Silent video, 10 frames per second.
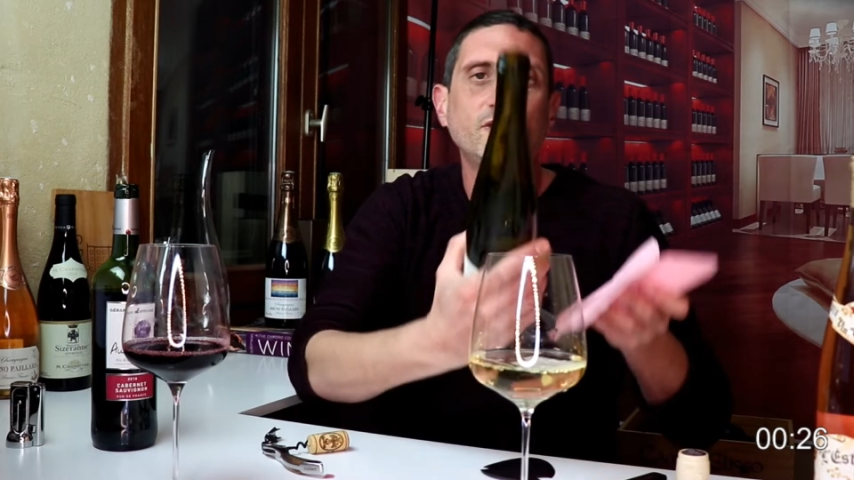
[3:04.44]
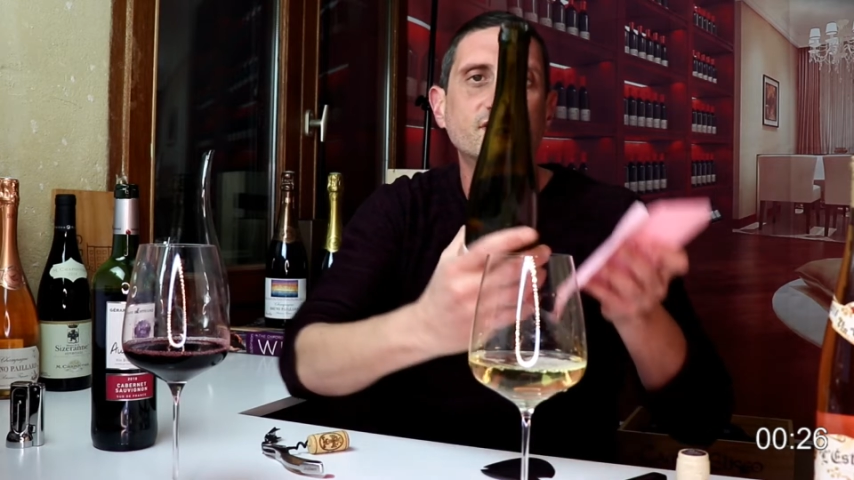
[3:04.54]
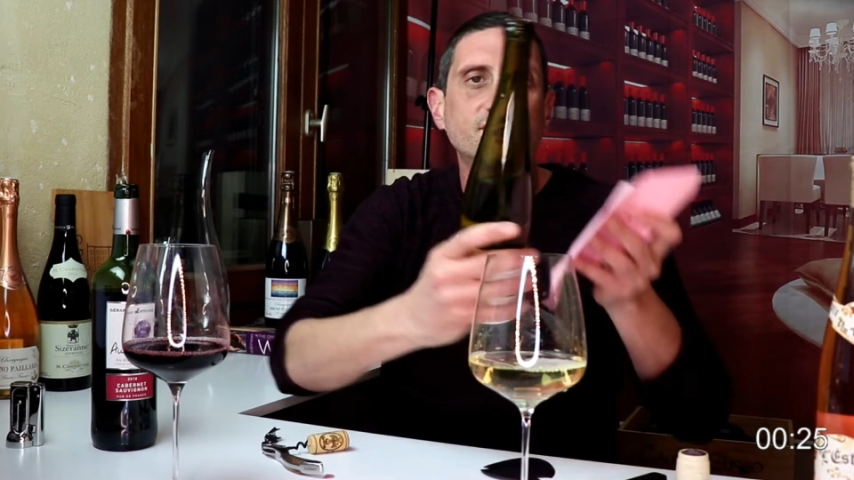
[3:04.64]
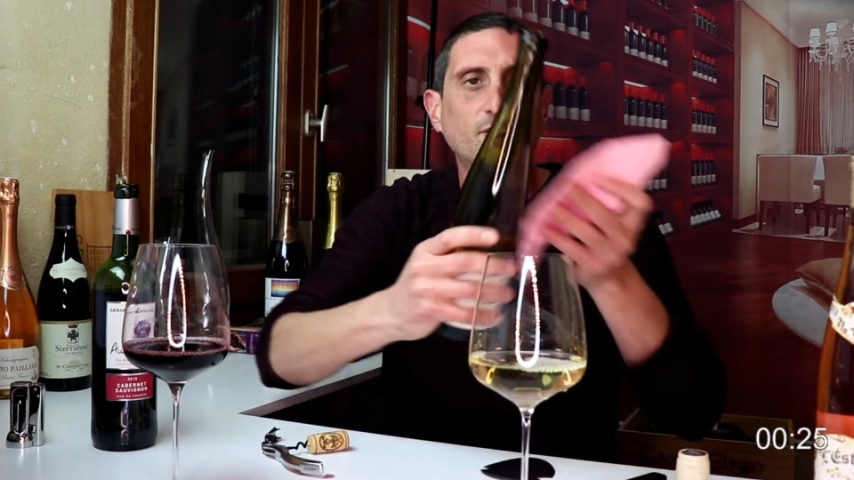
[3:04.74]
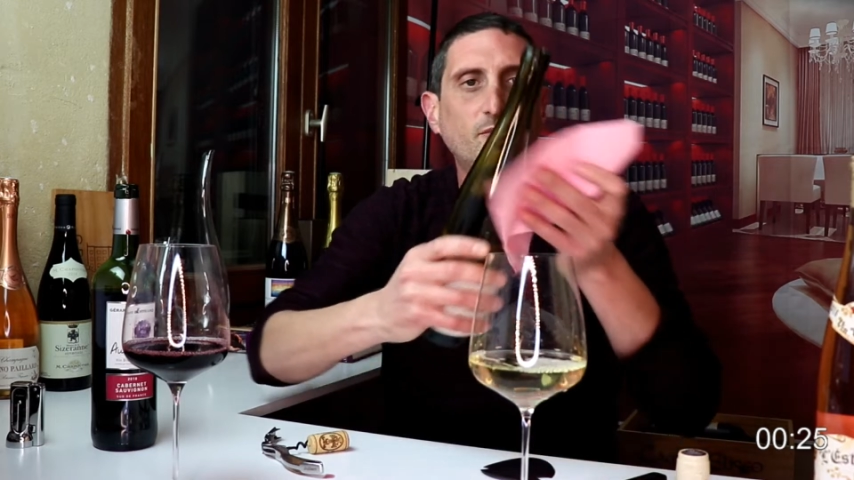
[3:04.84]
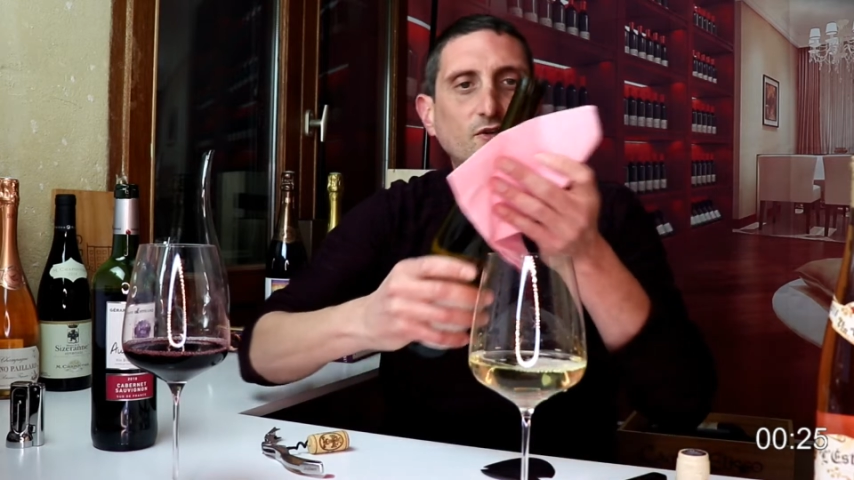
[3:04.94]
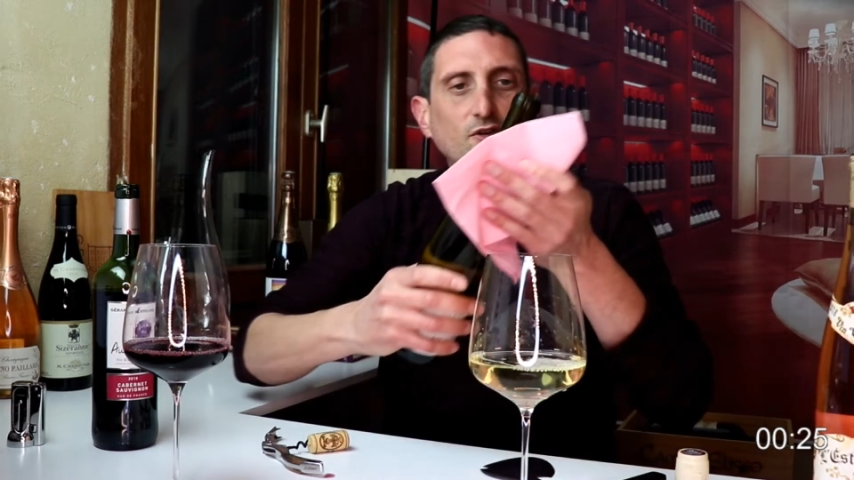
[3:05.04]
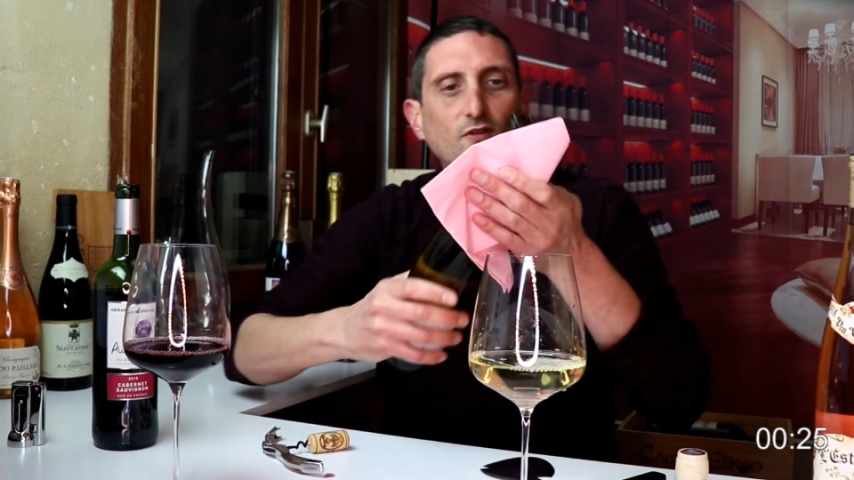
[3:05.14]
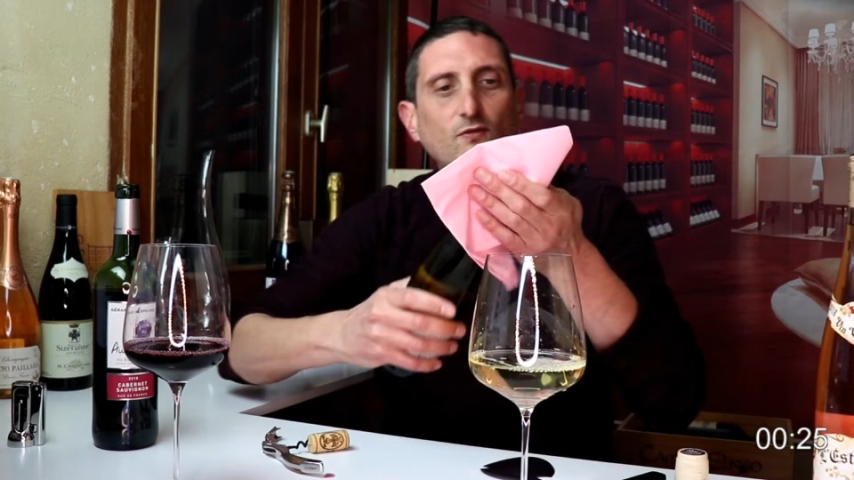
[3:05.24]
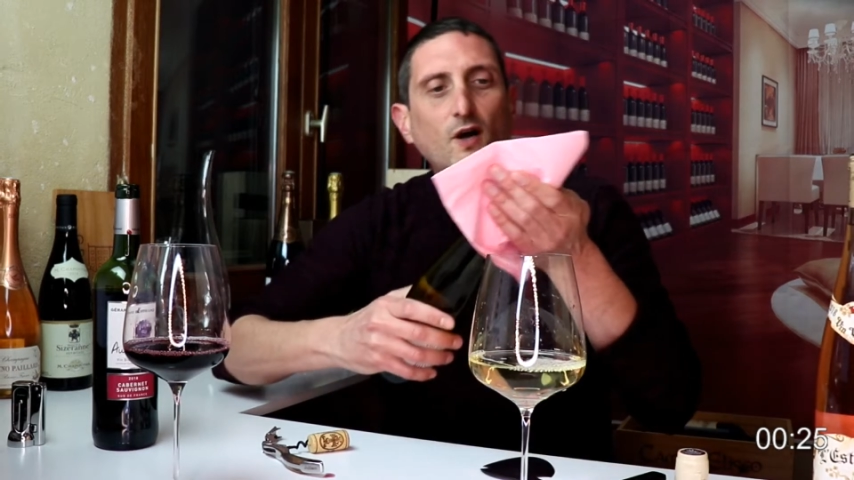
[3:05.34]
twist your
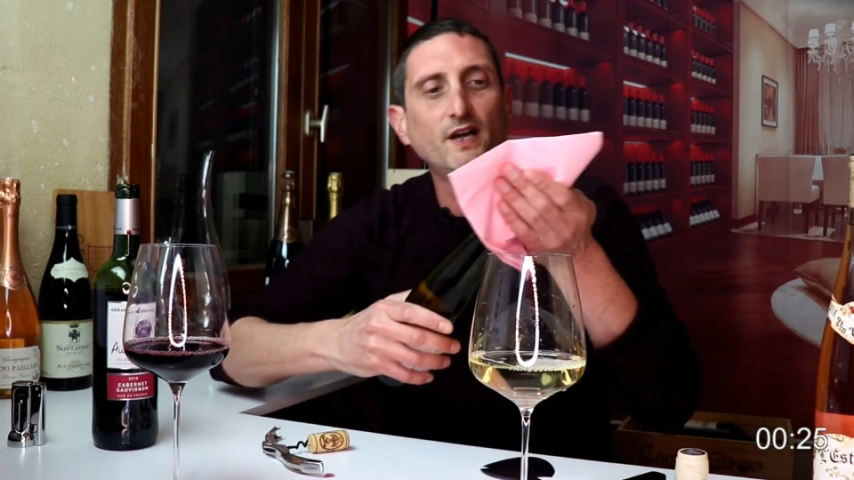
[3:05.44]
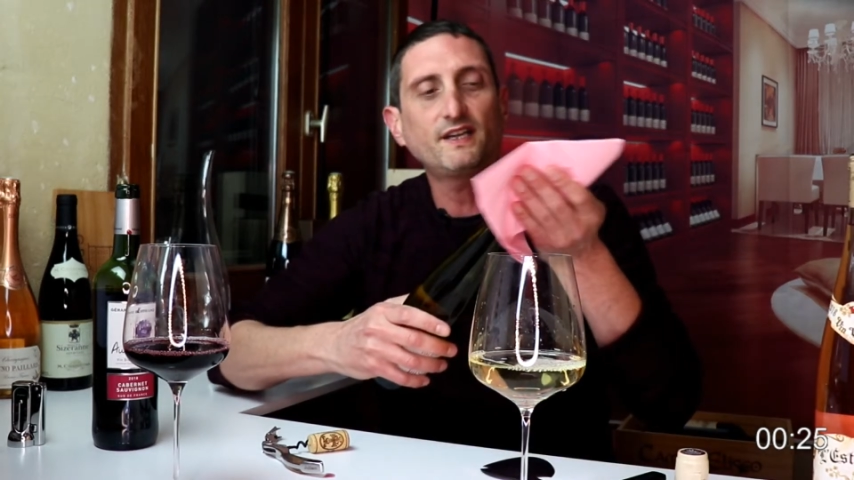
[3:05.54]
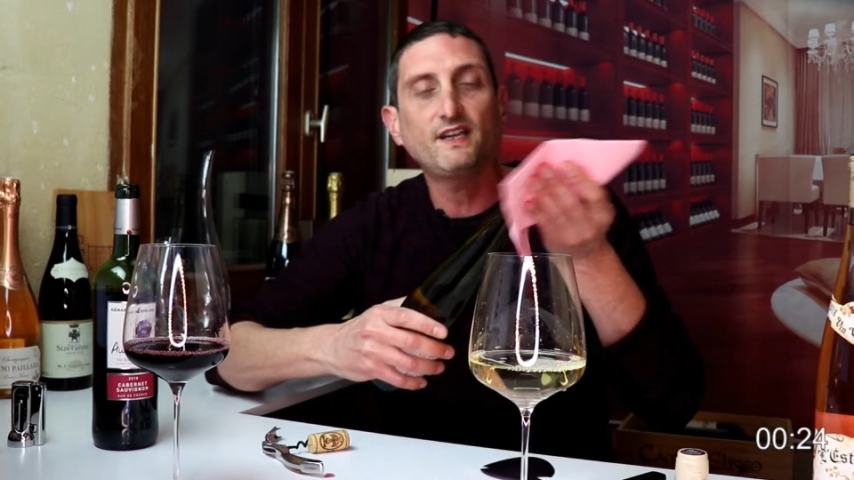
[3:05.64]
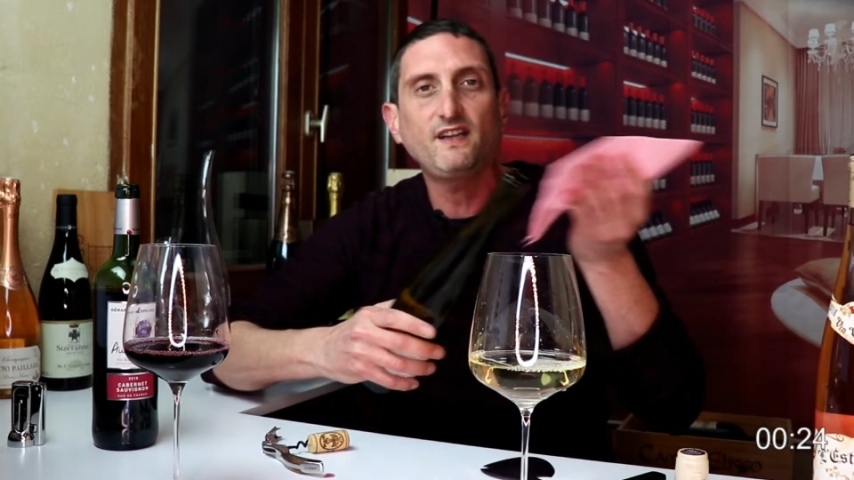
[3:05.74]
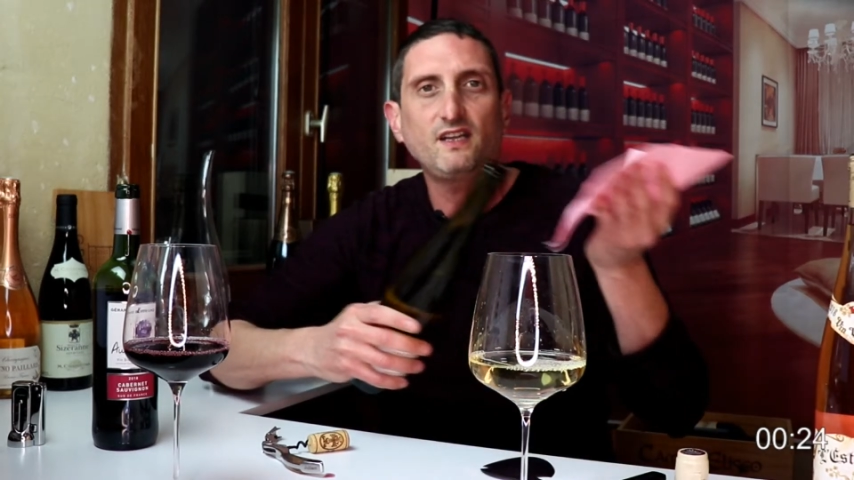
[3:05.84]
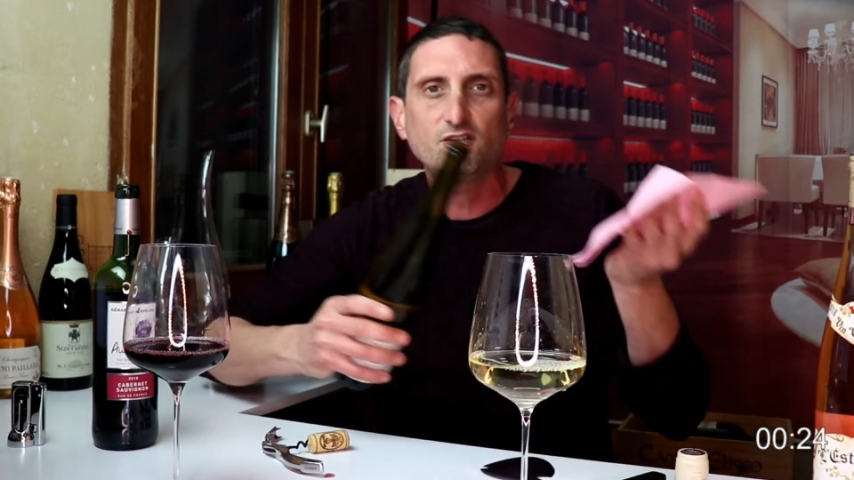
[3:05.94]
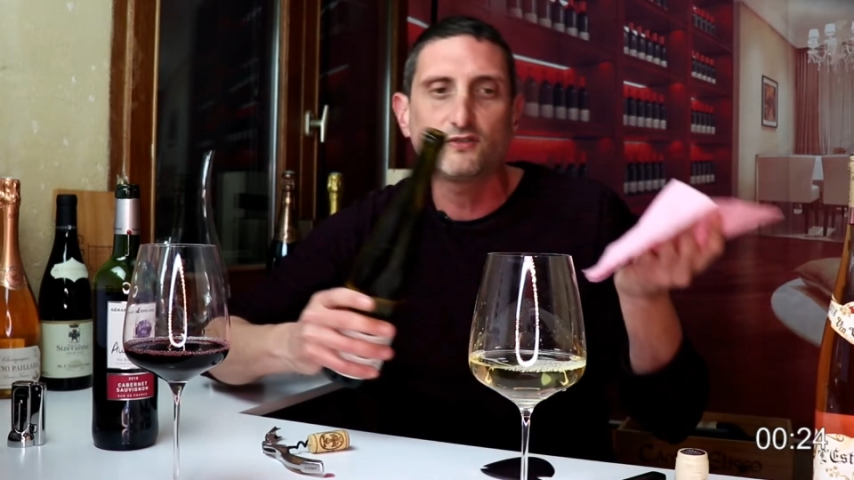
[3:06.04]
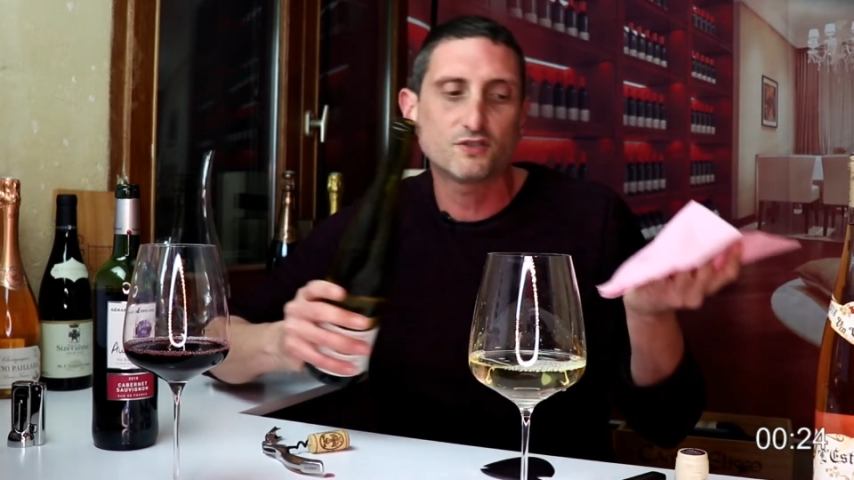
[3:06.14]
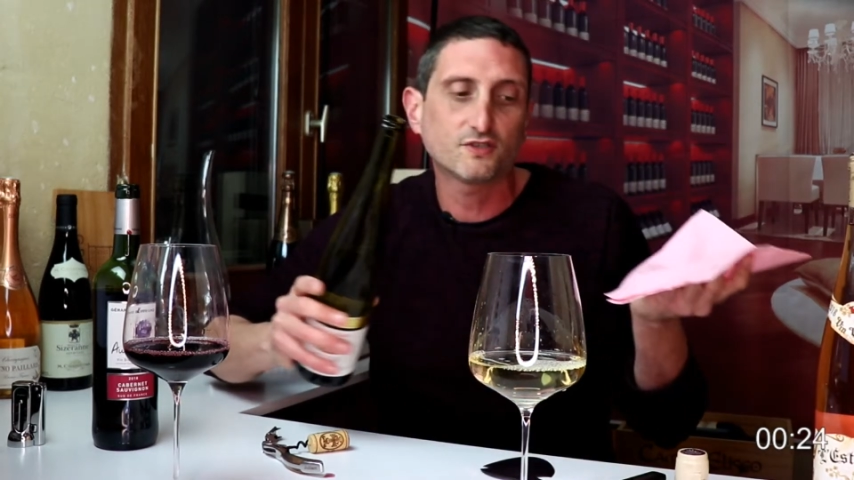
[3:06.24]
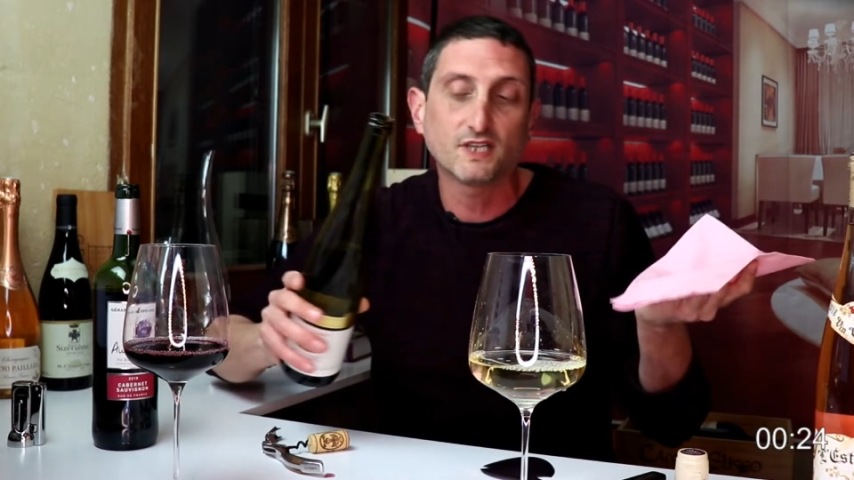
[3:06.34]
bottle of wine and then
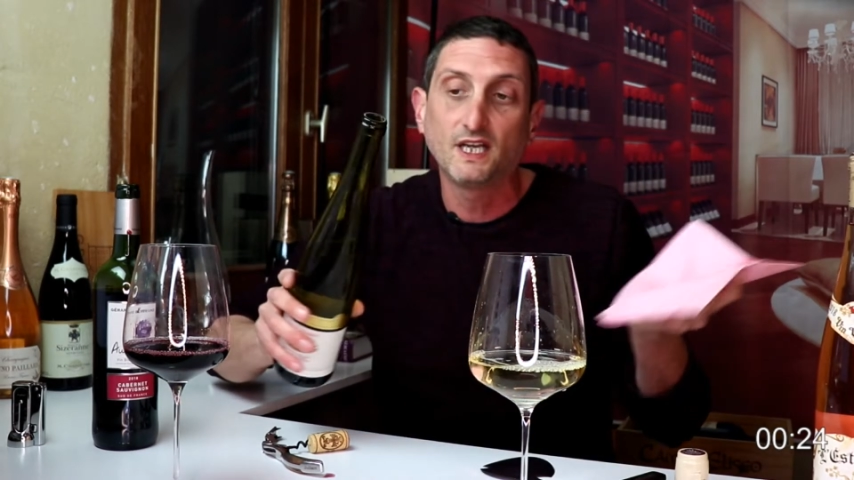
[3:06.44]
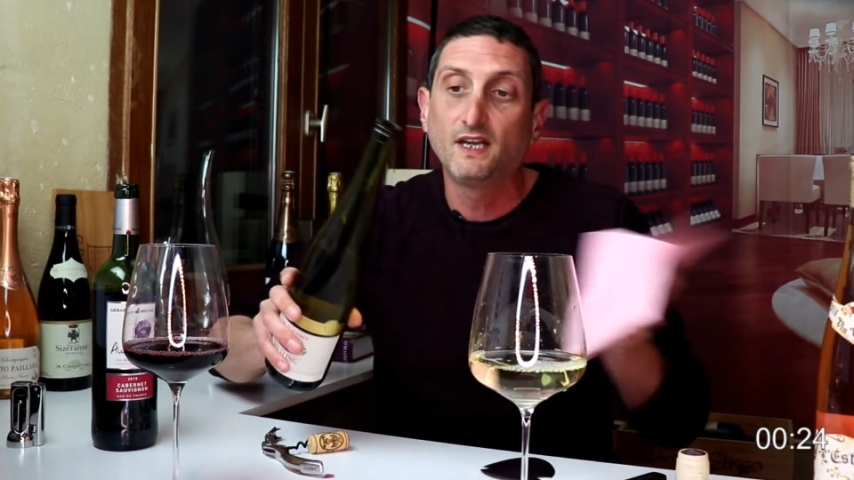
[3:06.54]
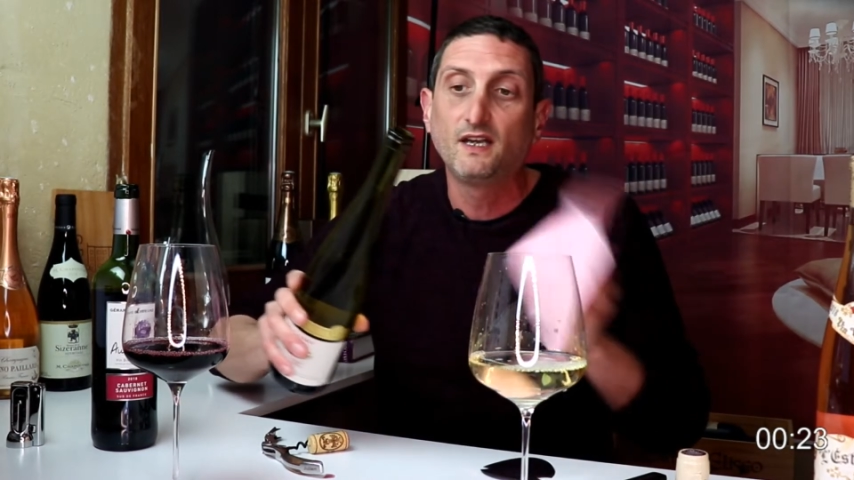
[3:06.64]
you just